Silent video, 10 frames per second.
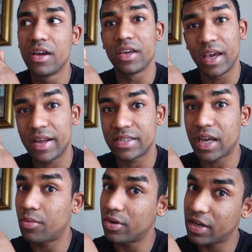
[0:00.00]
yes,
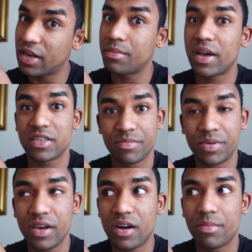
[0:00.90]
I want to get a massive
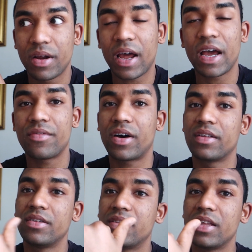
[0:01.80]
PR, but I have
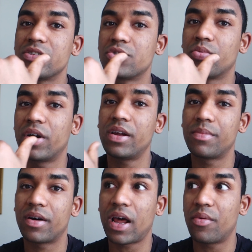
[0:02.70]
other things to worry
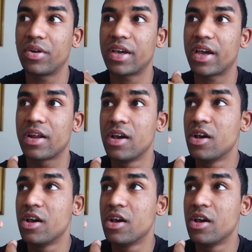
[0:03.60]
about. I want to get